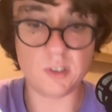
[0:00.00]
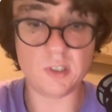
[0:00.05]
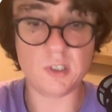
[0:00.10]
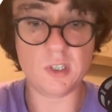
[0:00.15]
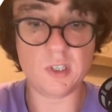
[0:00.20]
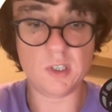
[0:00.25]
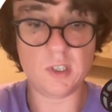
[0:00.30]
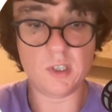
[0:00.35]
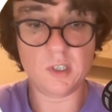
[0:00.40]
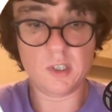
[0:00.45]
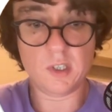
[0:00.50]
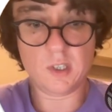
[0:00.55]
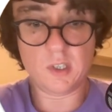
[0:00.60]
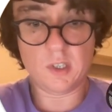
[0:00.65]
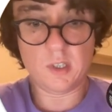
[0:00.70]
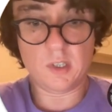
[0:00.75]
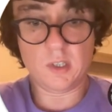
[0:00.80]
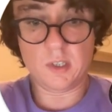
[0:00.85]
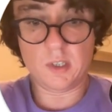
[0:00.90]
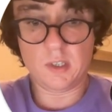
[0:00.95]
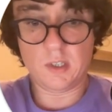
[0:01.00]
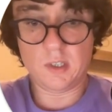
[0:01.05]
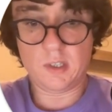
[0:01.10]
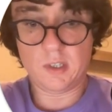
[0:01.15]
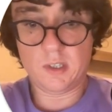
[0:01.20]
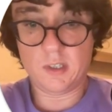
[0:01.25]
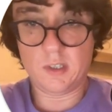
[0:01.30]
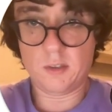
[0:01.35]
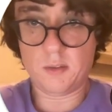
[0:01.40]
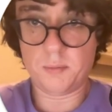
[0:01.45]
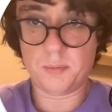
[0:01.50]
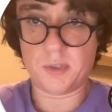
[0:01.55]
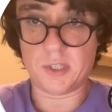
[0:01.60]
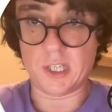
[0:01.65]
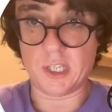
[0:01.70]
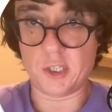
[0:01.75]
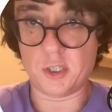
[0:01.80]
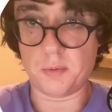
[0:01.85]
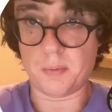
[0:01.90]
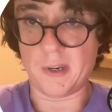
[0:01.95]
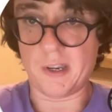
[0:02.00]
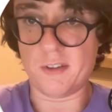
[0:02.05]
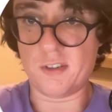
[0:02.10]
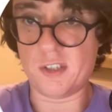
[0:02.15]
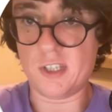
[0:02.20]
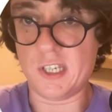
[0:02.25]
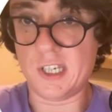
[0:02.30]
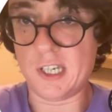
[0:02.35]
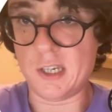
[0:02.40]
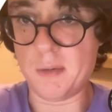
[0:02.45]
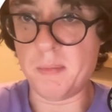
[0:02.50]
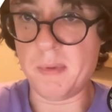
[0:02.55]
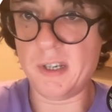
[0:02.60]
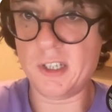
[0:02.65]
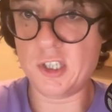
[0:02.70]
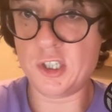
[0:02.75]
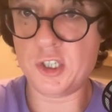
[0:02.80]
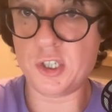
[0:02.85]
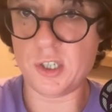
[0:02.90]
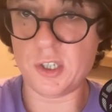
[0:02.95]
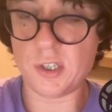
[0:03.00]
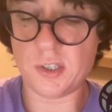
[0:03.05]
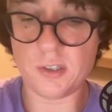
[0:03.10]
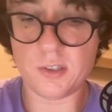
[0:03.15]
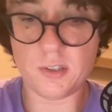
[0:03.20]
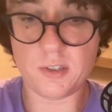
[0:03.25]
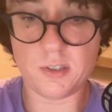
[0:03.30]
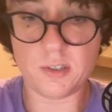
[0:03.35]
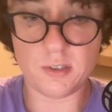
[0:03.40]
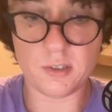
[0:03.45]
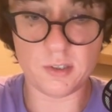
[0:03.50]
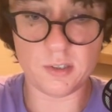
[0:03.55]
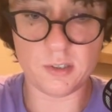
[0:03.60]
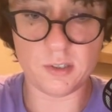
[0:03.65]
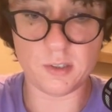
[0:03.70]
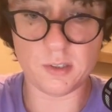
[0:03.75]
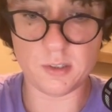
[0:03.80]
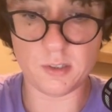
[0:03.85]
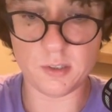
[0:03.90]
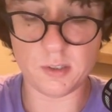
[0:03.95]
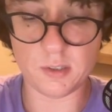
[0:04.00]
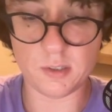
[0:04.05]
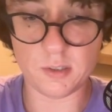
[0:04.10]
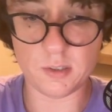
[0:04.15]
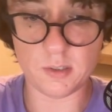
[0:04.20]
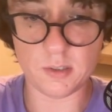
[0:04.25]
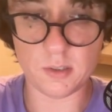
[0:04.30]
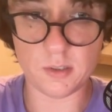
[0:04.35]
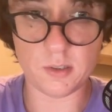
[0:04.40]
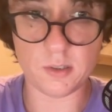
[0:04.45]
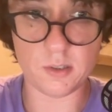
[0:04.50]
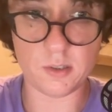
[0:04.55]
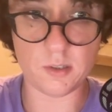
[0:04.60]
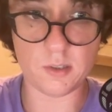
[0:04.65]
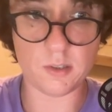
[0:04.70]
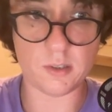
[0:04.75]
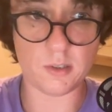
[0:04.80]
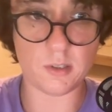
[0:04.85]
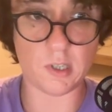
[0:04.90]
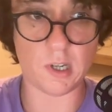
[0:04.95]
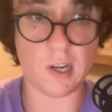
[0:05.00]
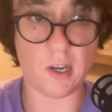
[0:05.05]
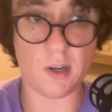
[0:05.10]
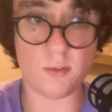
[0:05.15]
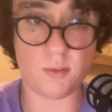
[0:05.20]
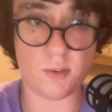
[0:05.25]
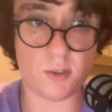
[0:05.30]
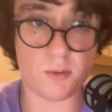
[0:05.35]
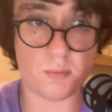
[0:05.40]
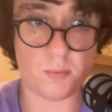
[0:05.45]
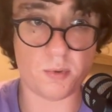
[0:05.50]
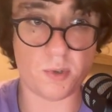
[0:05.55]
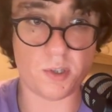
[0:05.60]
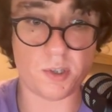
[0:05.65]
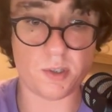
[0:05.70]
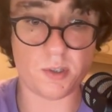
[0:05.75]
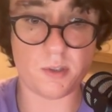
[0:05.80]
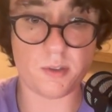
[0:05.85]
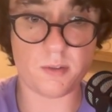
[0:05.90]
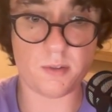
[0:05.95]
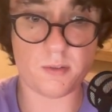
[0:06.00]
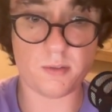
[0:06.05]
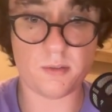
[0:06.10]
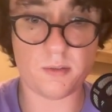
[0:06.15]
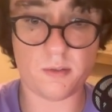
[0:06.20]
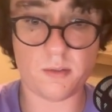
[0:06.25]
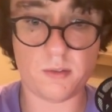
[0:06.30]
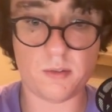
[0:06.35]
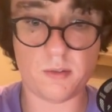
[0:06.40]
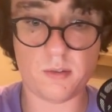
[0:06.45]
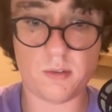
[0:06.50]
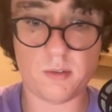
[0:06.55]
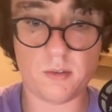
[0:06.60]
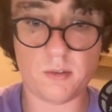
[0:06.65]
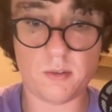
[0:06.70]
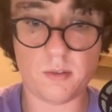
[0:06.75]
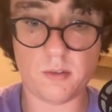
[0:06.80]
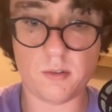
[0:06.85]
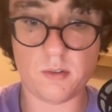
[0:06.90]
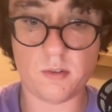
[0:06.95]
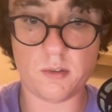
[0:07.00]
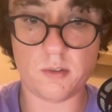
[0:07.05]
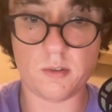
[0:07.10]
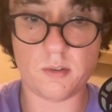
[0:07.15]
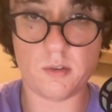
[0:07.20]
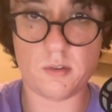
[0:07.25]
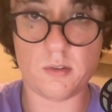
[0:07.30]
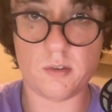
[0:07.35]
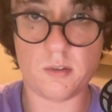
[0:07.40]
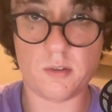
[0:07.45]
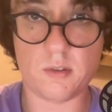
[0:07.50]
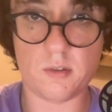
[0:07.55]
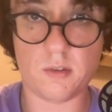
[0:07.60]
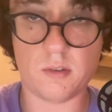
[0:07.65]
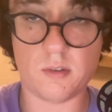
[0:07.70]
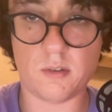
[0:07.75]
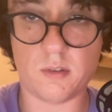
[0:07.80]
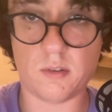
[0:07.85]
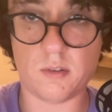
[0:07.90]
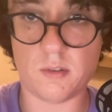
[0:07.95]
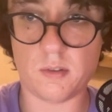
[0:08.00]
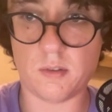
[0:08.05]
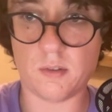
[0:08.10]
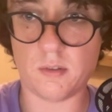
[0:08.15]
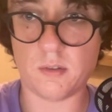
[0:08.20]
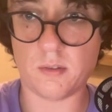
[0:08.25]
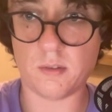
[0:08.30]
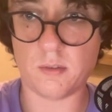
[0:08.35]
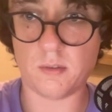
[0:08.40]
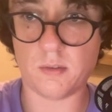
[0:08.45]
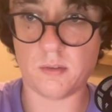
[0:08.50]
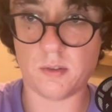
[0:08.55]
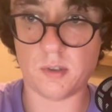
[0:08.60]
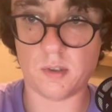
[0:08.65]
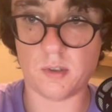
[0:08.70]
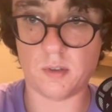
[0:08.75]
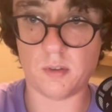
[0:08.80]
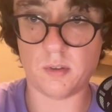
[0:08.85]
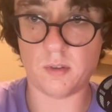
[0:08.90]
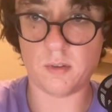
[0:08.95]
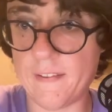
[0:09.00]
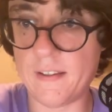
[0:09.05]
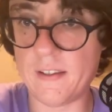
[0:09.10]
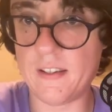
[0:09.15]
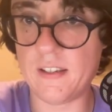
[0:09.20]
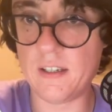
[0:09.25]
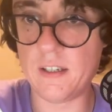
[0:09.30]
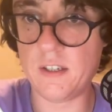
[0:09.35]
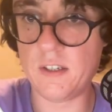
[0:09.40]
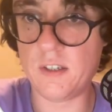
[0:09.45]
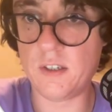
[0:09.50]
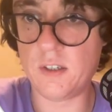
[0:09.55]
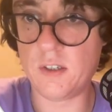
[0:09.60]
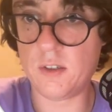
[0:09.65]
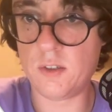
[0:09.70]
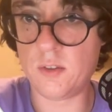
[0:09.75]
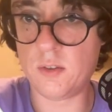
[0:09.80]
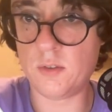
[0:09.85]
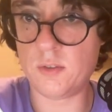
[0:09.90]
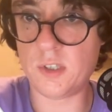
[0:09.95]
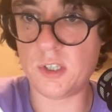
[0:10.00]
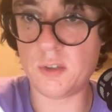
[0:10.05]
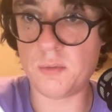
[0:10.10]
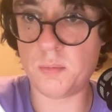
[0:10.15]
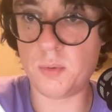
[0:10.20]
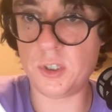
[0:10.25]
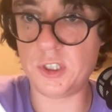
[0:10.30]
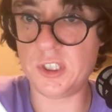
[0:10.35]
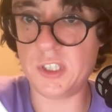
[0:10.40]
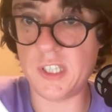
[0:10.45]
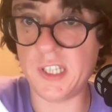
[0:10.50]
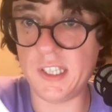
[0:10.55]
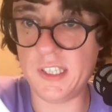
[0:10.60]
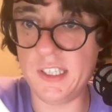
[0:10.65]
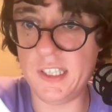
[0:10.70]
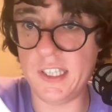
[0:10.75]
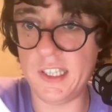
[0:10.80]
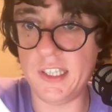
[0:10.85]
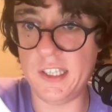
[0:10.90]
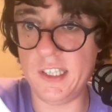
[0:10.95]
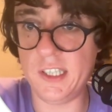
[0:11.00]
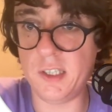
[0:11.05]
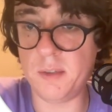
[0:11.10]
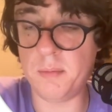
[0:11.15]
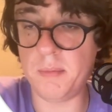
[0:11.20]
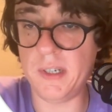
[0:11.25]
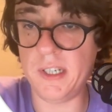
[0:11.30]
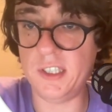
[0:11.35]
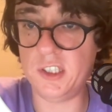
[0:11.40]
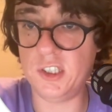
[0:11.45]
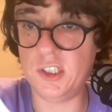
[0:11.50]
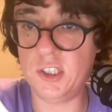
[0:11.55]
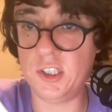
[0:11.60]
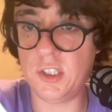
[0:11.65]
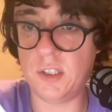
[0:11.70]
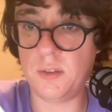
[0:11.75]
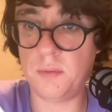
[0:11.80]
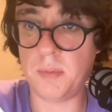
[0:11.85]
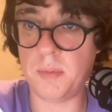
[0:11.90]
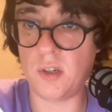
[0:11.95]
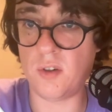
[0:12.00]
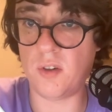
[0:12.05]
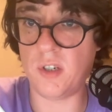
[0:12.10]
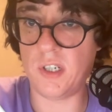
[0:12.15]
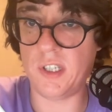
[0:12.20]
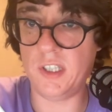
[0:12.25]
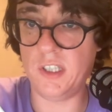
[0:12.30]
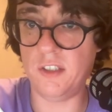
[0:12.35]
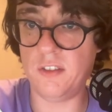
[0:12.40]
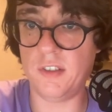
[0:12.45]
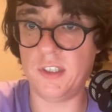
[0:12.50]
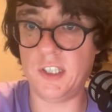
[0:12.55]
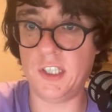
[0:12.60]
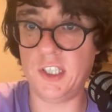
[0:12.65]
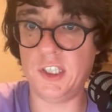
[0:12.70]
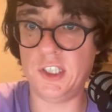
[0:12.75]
well, let the nickname and manager appear now. What email do we have? We have email ID and nickname manager. Password 104124.